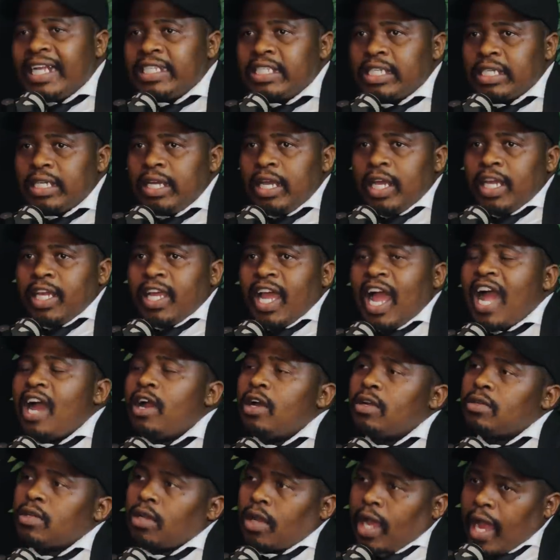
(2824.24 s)
that
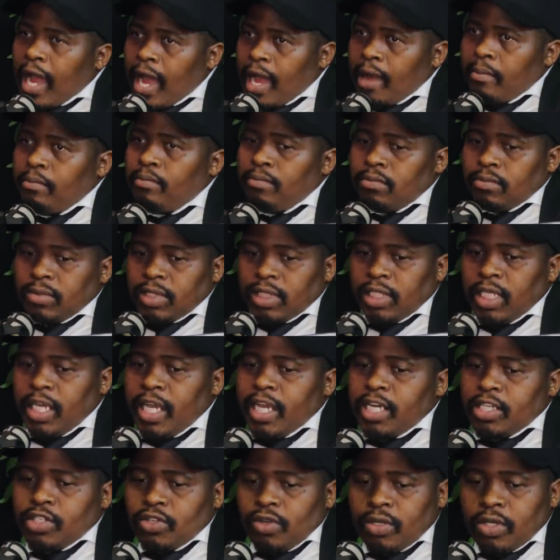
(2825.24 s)
come
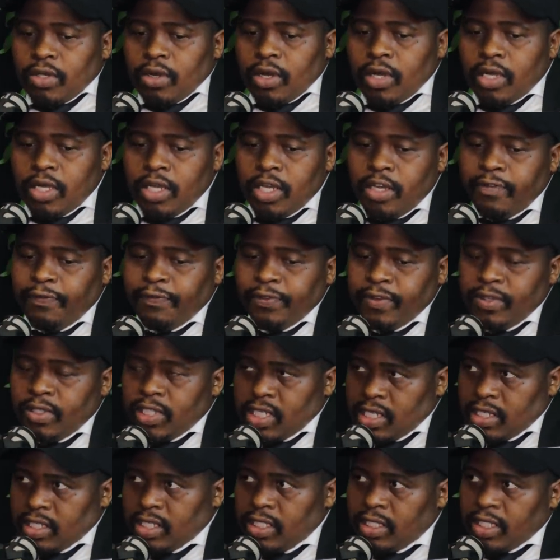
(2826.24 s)
the exo- uh,
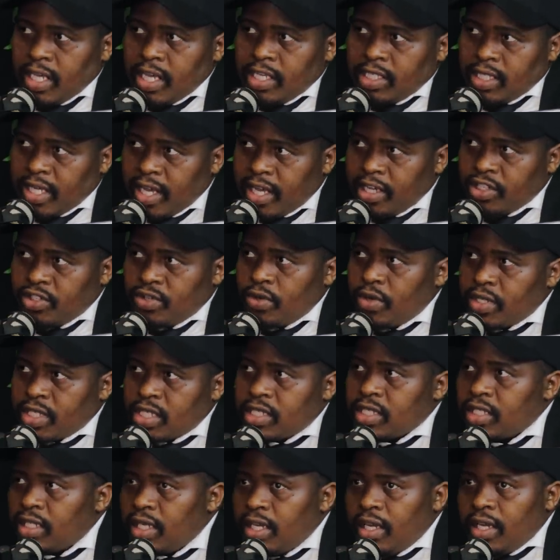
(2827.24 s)
if 60 days
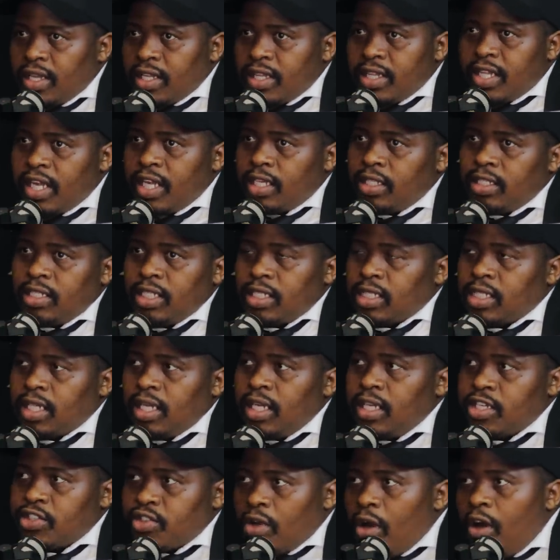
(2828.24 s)
exhaust, then the
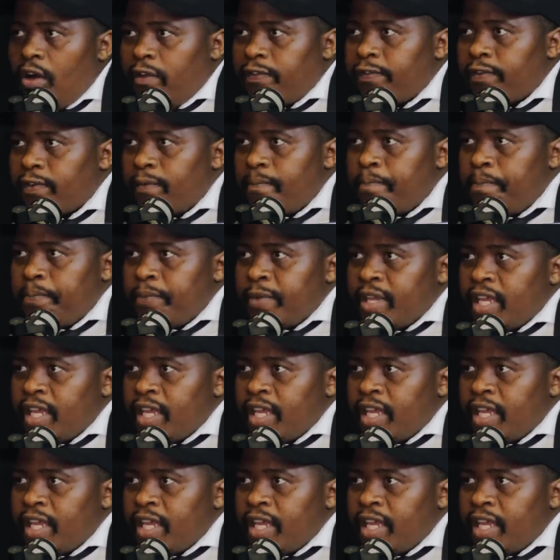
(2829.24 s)
deal is off.